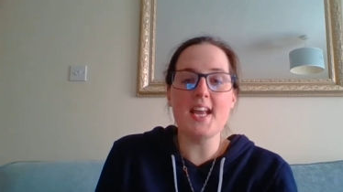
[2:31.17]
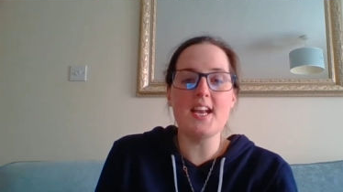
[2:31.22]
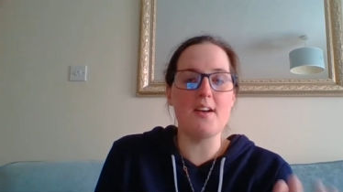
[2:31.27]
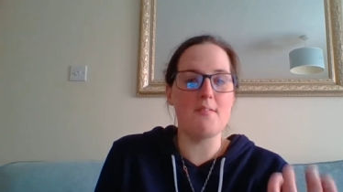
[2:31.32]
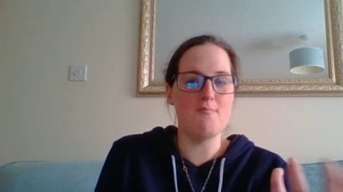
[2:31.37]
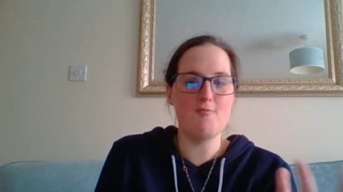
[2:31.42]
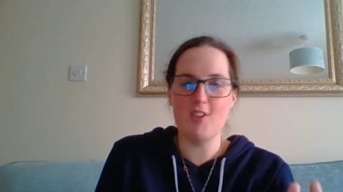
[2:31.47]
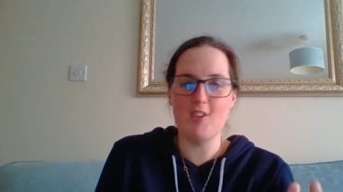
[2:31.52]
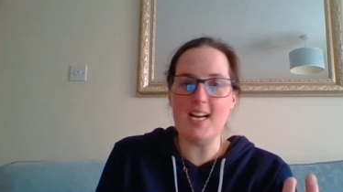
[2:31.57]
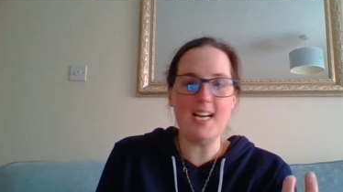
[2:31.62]

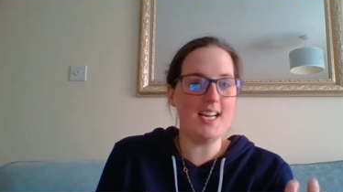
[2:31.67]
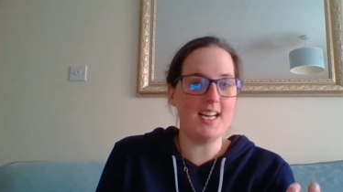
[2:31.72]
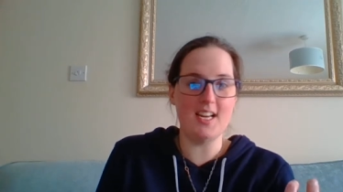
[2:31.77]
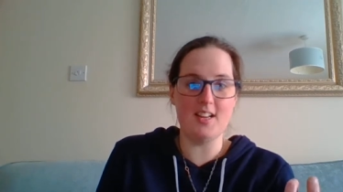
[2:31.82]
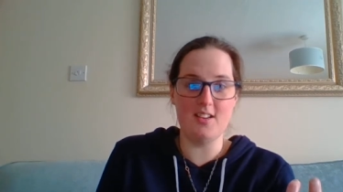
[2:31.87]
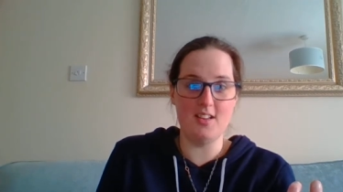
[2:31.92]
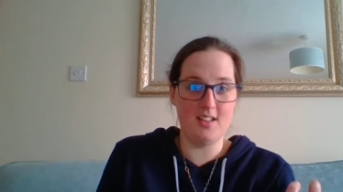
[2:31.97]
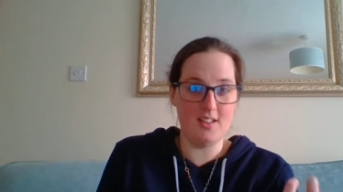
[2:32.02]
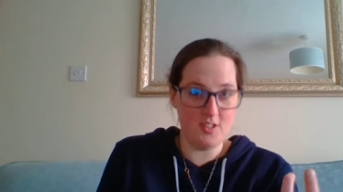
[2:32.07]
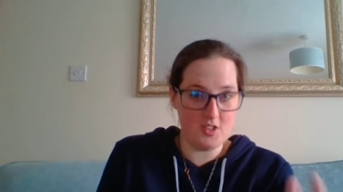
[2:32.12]
I'm really going
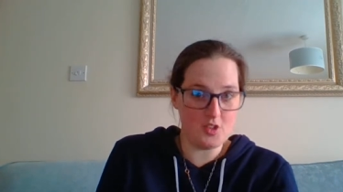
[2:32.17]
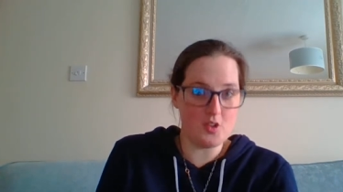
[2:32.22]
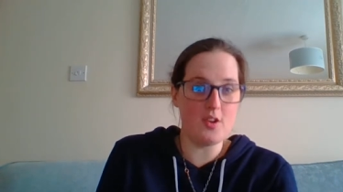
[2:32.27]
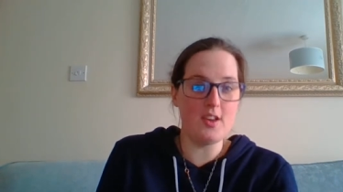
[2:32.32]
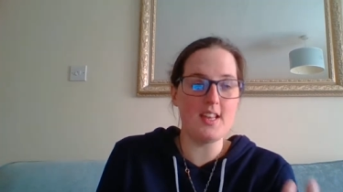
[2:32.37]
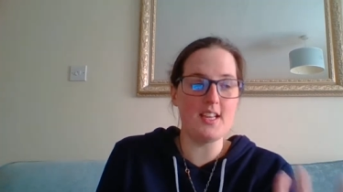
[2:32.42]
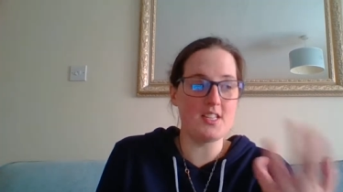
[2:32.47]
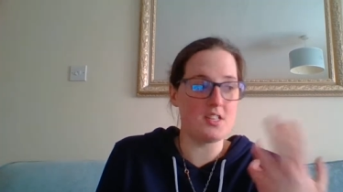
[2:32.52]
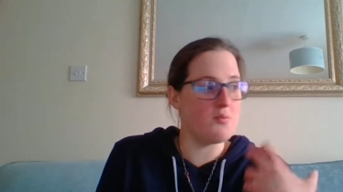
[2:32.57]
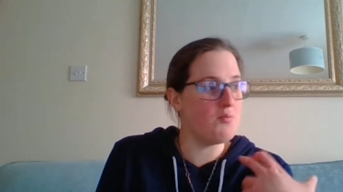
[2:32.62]
to enjoy
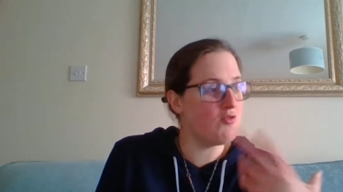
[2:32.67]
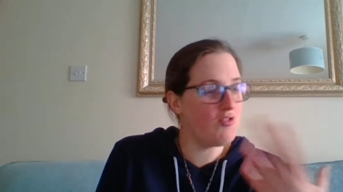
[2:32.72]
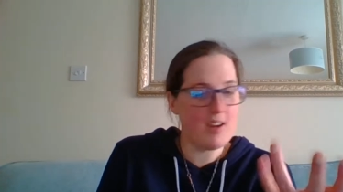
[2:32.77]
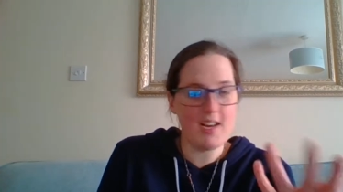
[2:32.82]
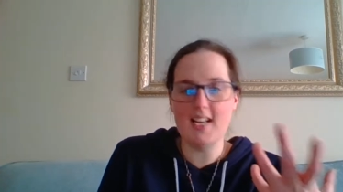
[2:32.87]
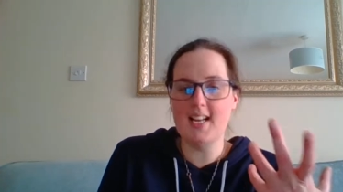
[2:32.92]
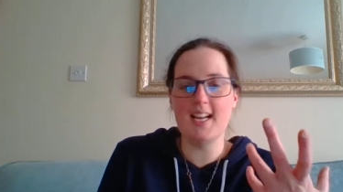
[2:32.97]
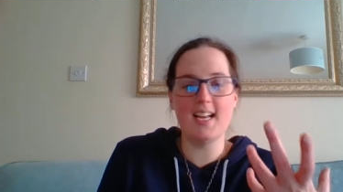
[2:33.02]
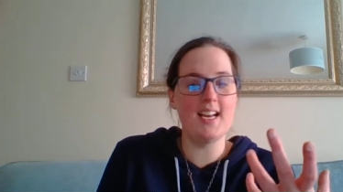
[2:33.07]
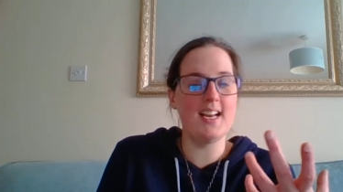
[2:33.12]
this. I'm
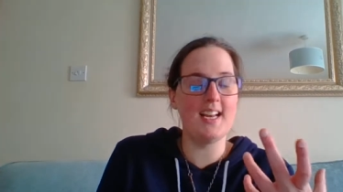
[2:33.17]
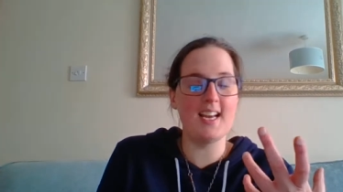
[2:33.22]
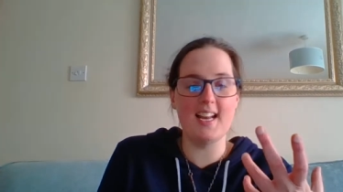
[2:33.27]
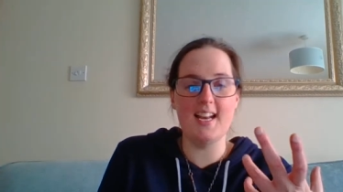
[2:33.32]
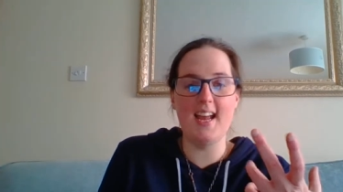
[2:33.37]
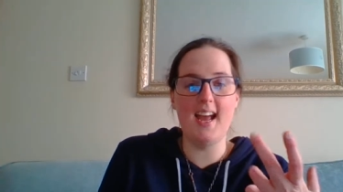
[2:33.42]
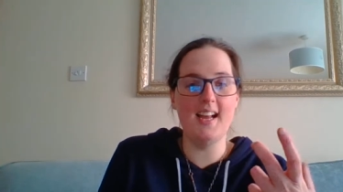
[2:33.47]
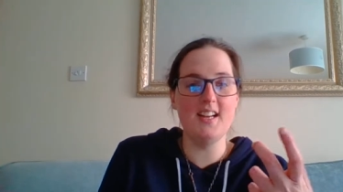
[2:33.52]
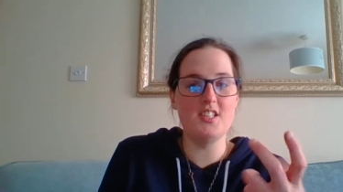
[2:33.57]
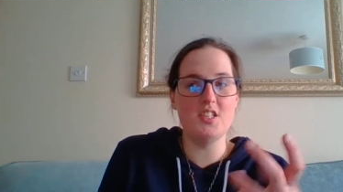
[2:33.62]
really going to
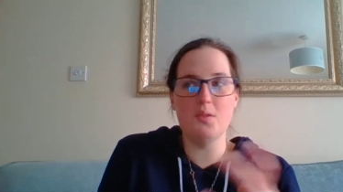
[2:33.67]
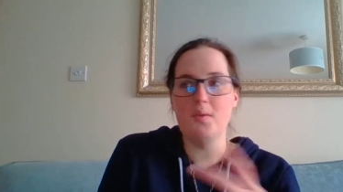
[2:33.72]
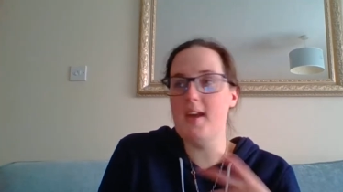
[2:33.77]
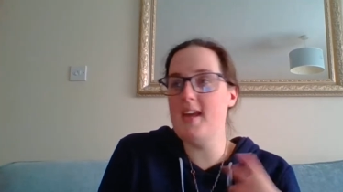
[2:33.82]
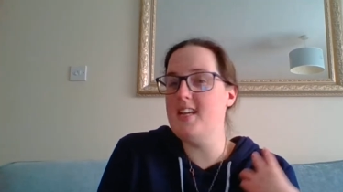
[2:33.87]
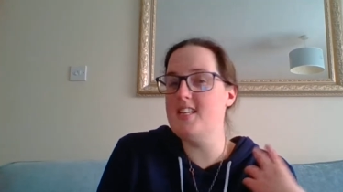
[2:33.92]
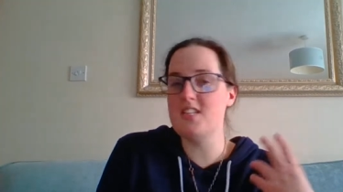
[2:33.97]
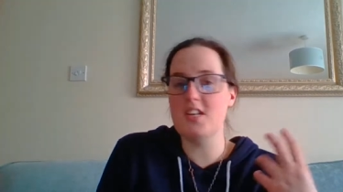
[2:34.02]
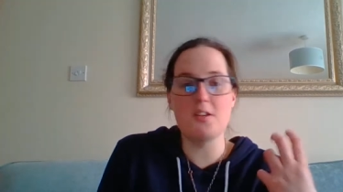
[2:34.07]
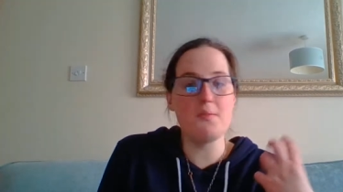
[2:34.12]
connect to it.
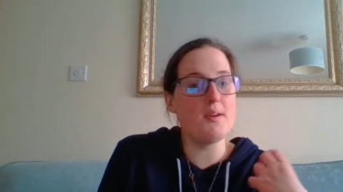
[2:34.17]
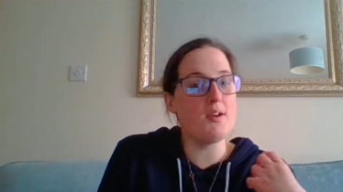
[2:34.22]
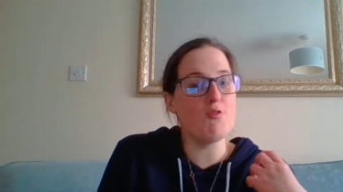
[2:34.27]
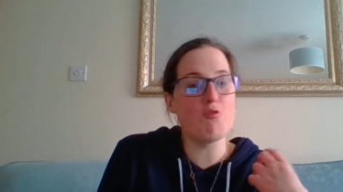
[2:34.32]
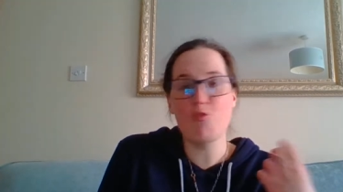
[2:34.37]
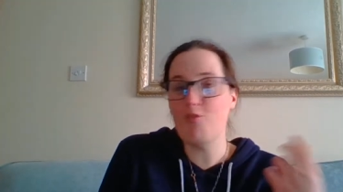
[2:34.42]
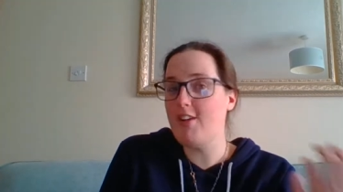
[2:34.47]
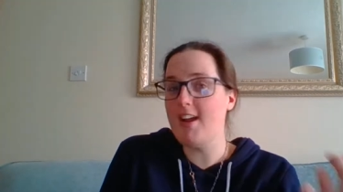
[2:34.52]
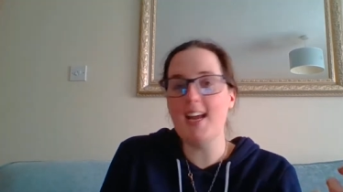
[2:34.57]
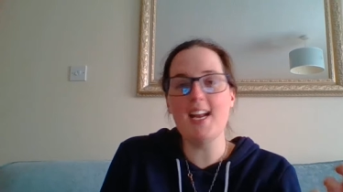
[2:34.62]
It's going to be a
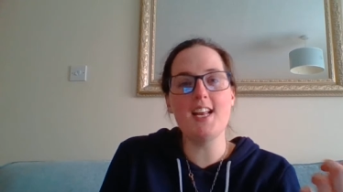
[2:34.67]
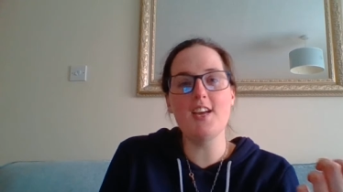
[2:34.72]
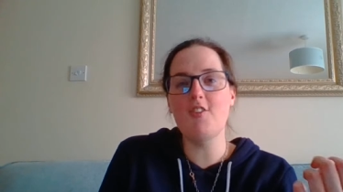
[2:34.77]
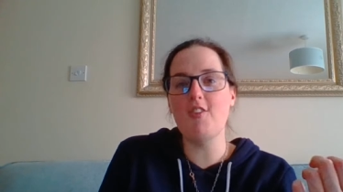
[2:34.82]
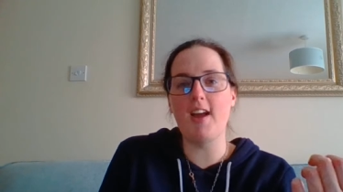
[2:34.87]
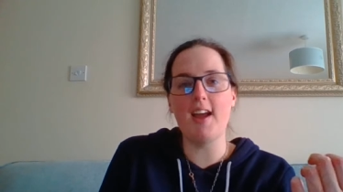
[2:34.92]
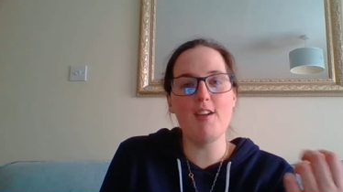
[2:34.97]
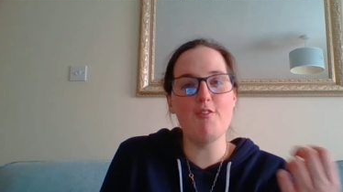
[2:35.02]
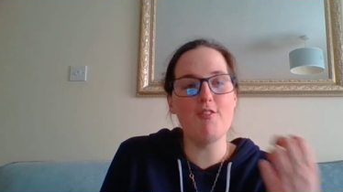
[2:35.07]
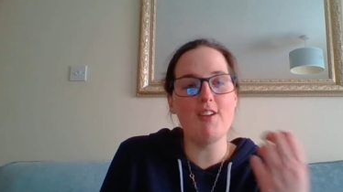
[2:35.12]
really
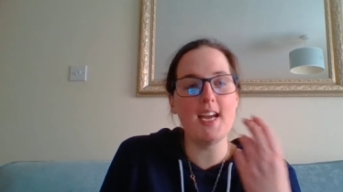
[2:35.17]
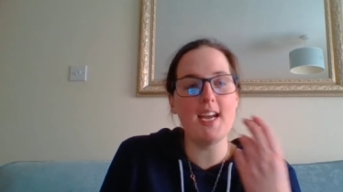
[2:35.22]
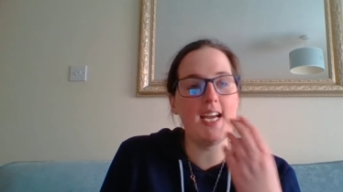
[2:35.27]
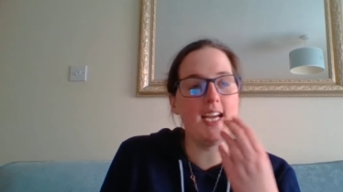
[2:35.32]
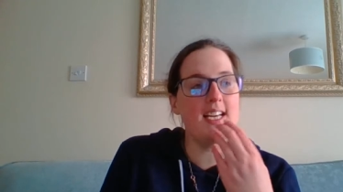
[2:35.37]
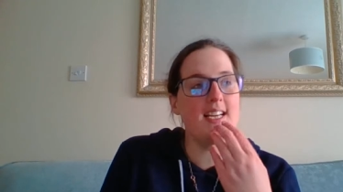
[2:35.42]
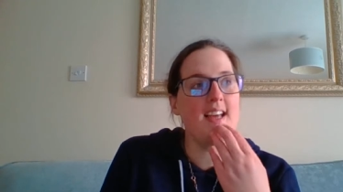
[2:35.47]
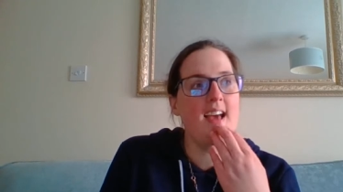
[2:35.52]
great read.